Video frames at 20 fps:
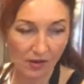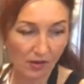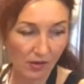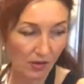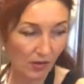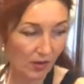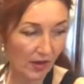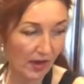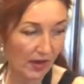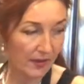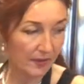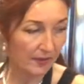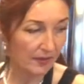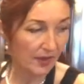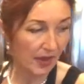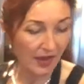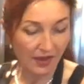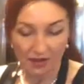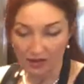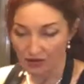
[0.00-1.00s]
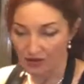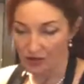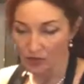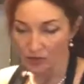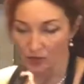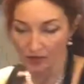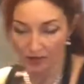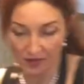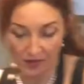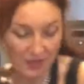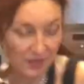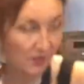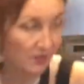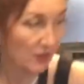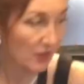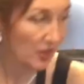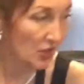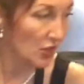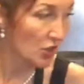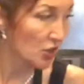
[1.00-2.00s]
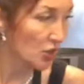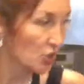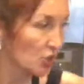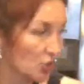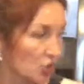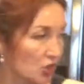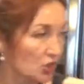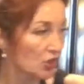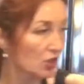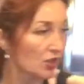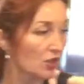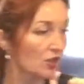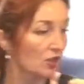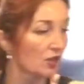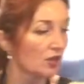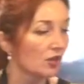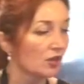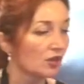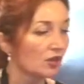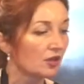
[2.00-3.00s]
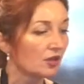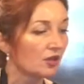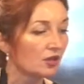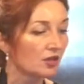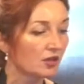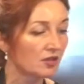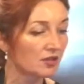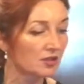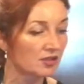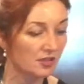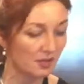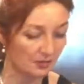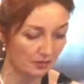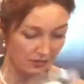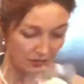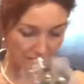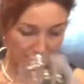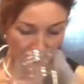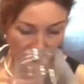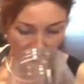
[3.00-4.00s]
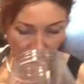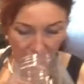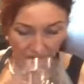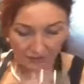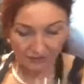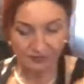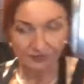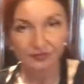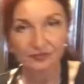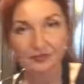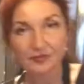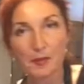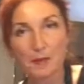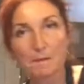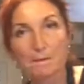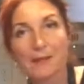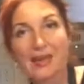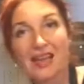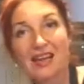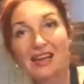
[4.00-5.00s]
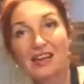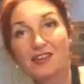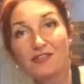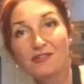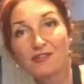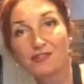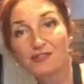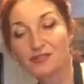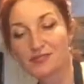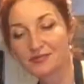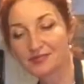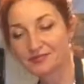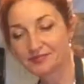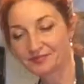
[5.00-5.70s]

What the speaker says: Okay, and I think with this fish, some bay leaf.